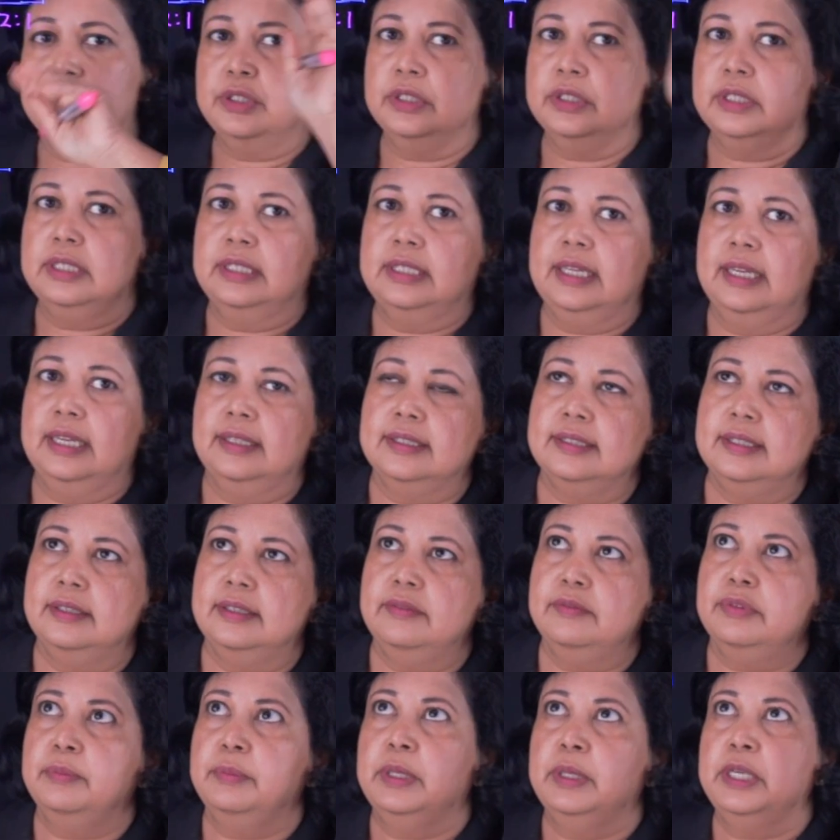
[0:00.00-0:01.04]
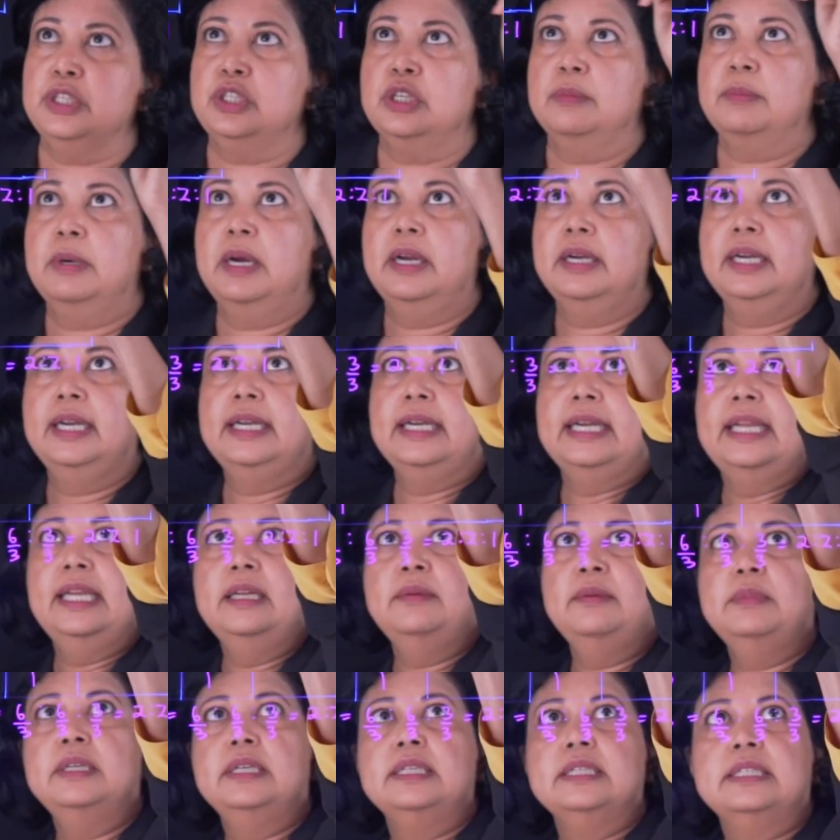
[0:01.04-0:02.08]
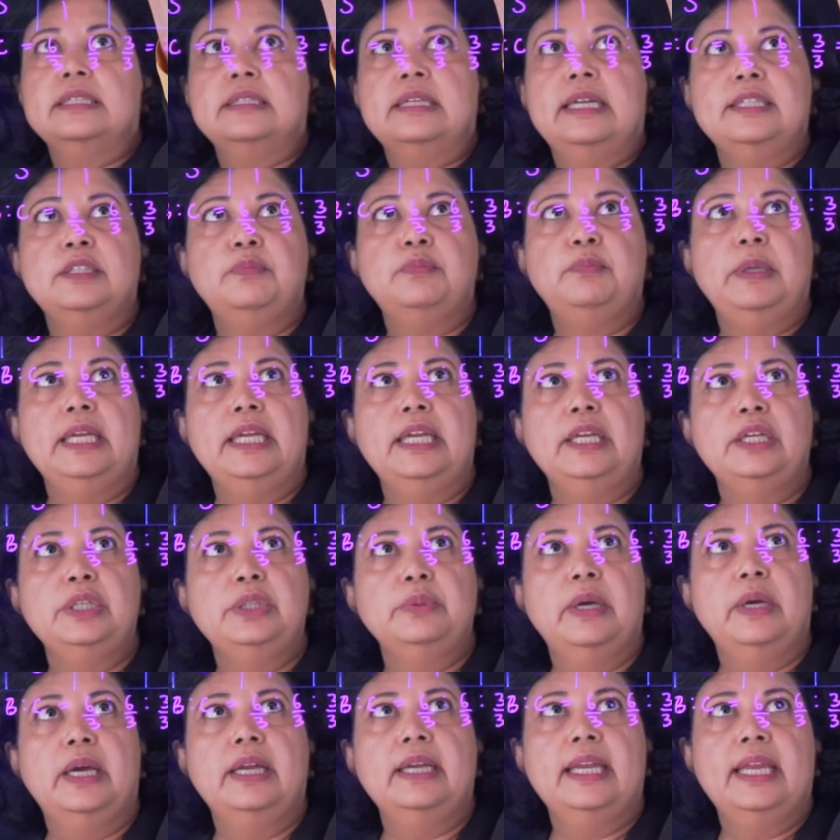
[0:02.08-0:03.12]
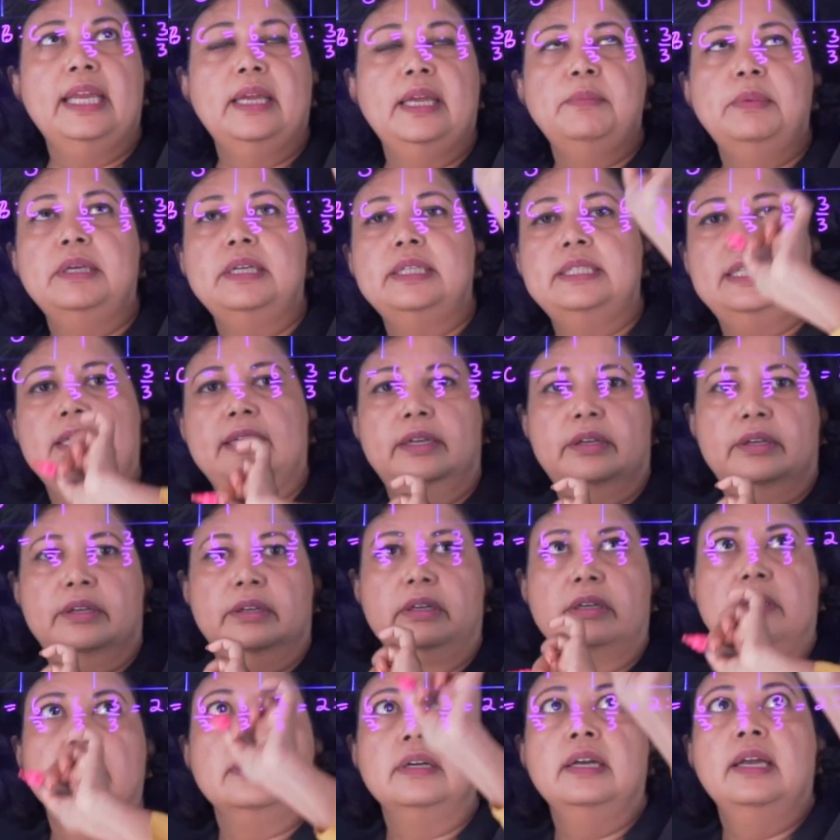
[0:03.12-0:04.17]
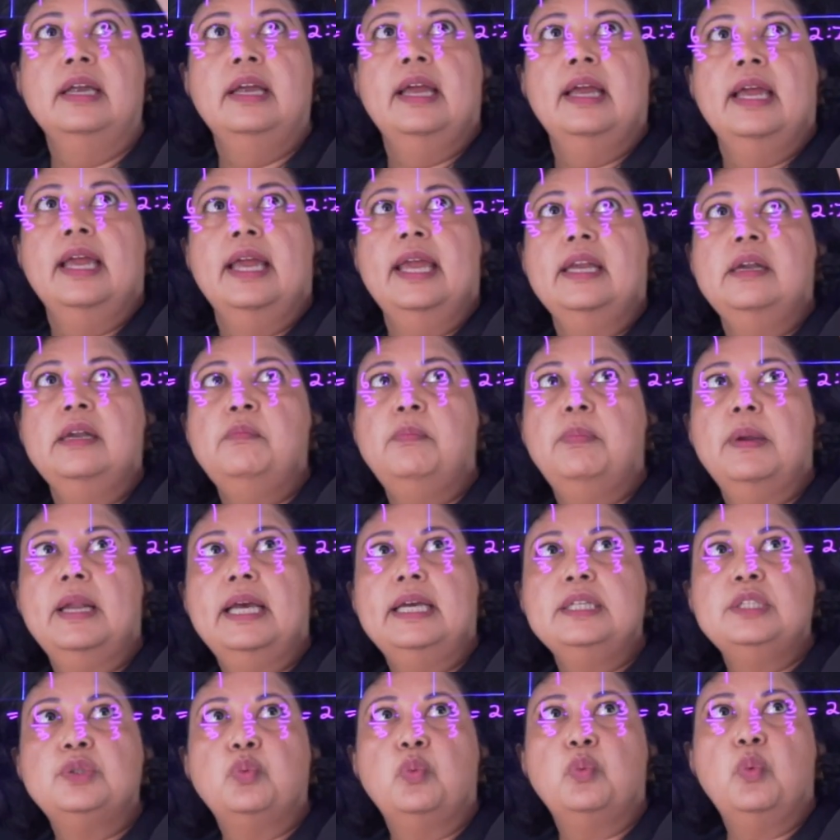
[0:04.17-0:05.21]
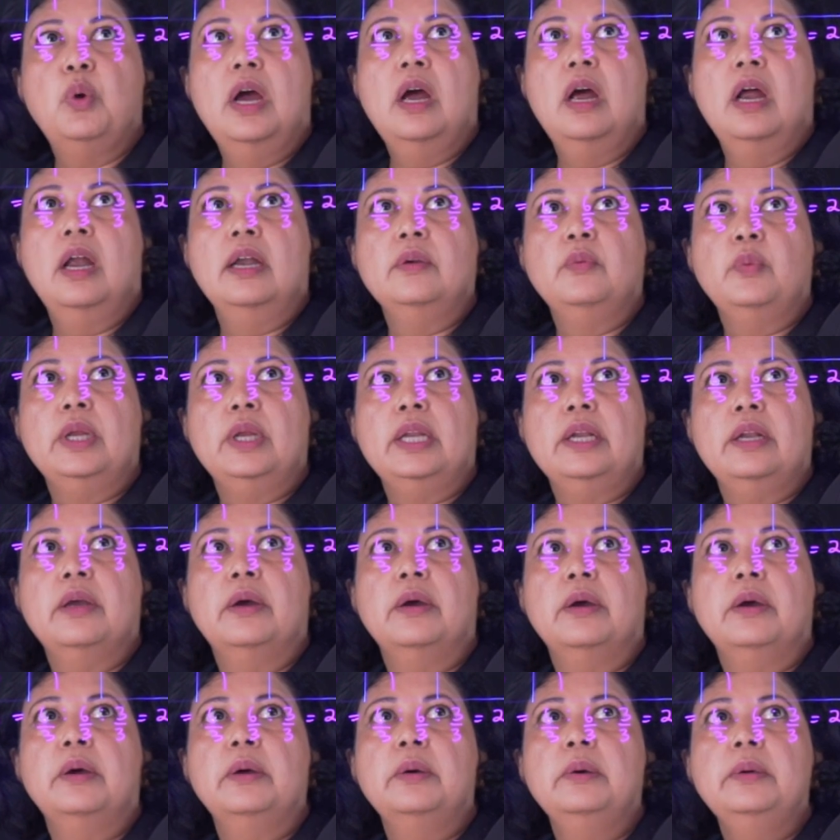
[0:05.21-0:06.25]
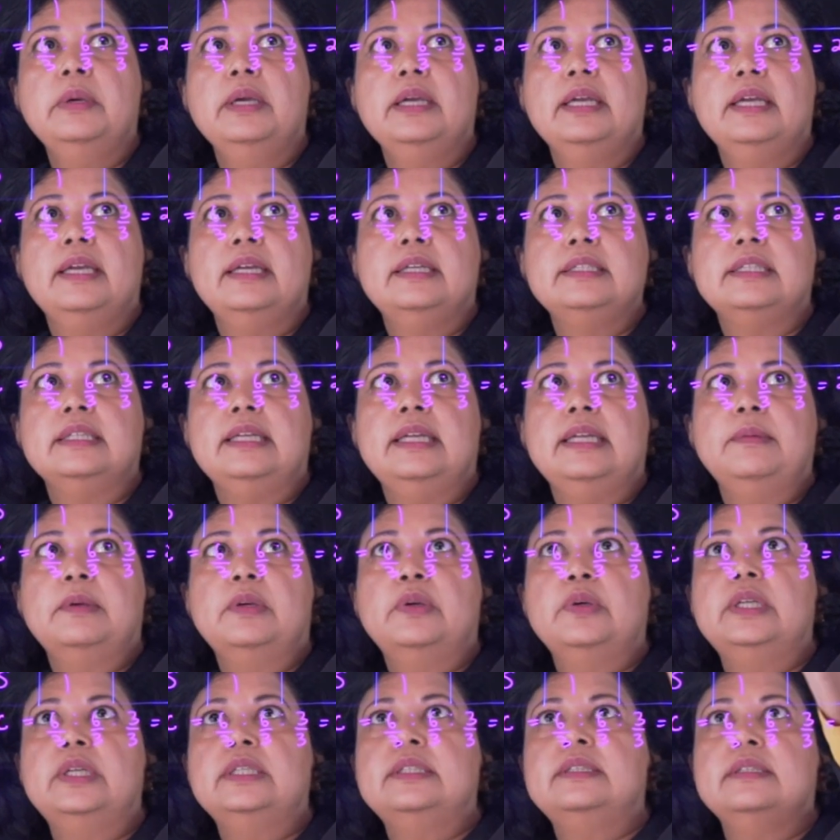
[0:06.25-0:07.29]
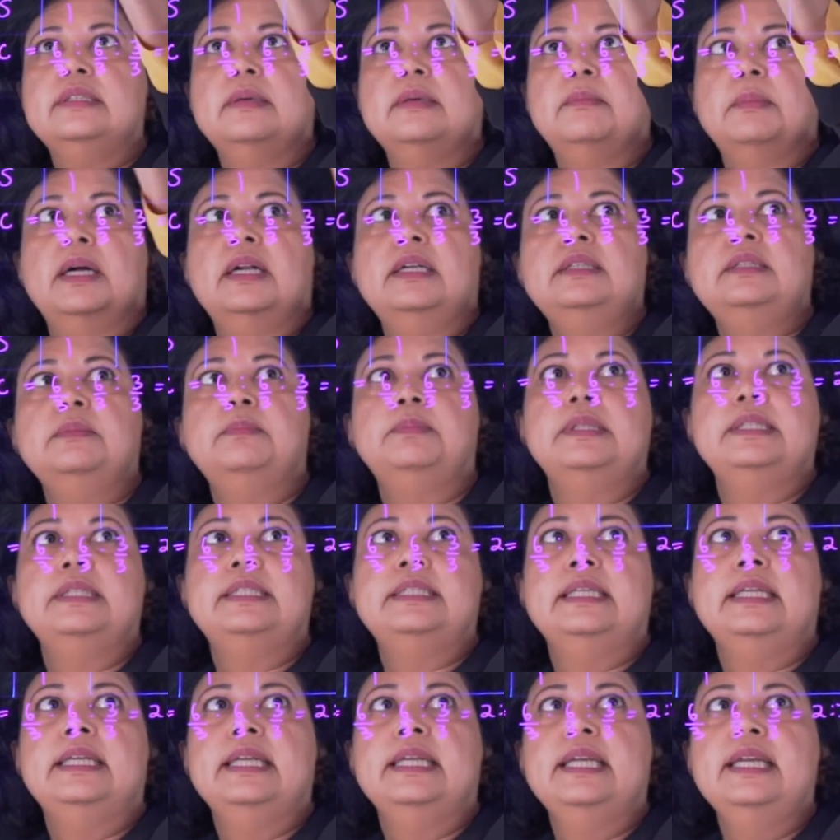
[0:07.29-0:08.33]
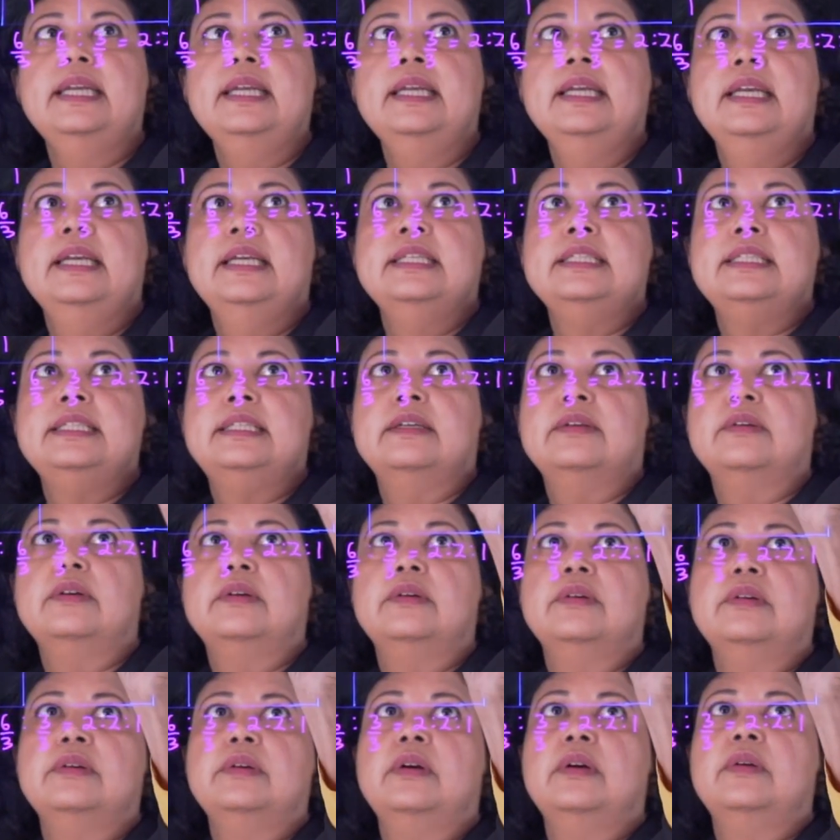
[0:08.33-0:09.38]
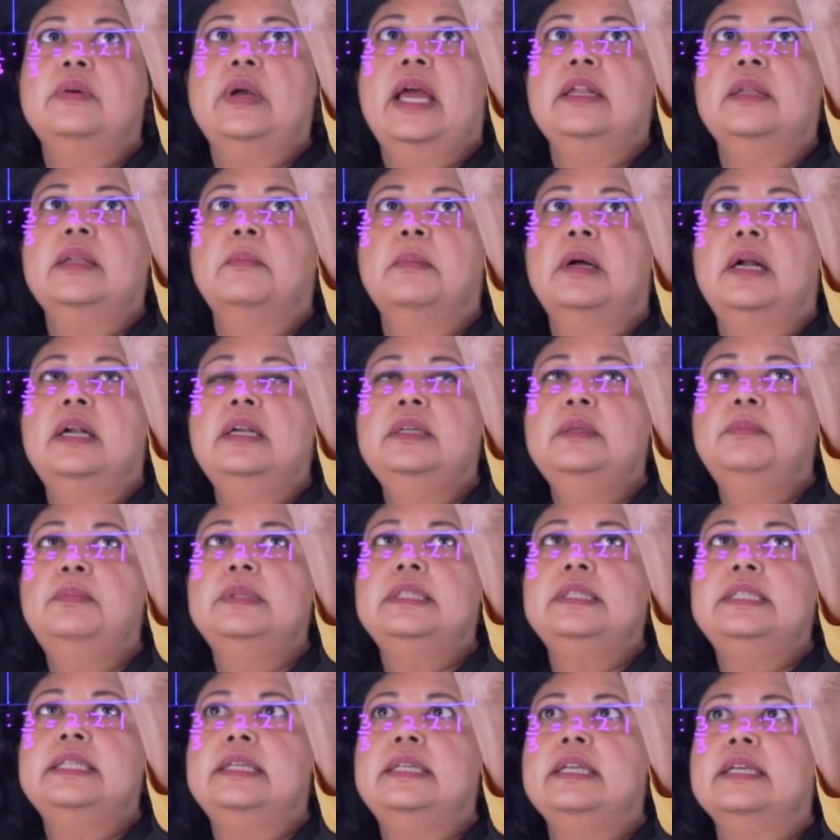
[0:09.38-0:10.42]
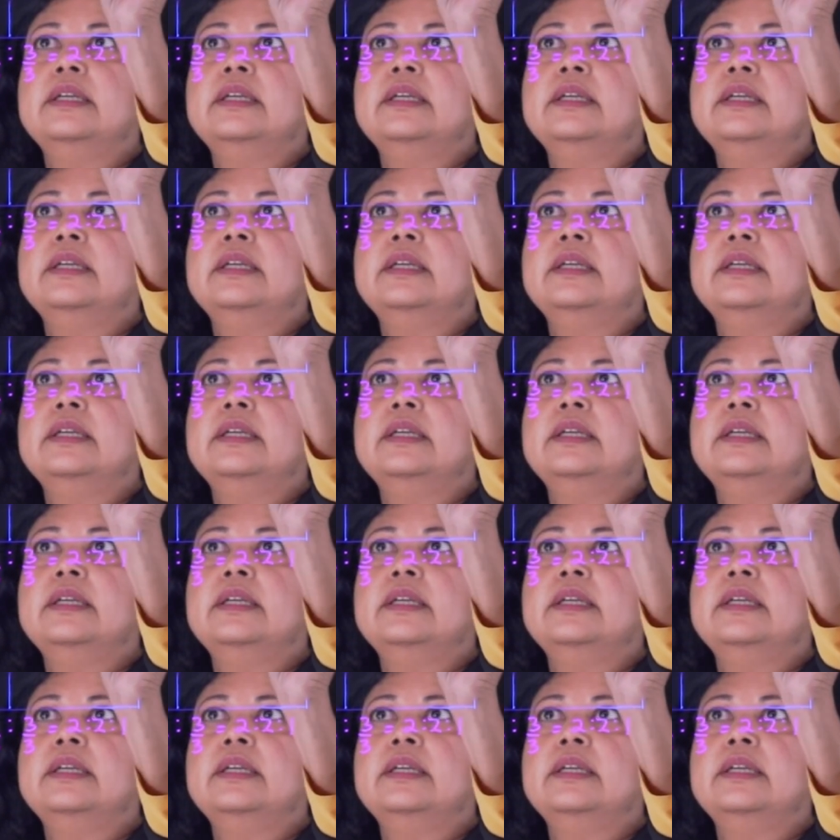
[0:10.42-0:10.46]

should tell us information about our neighbors. Let's peek into our neighbors here. N plus 1 we know is equal to the multiplicity. So, and the multiplicity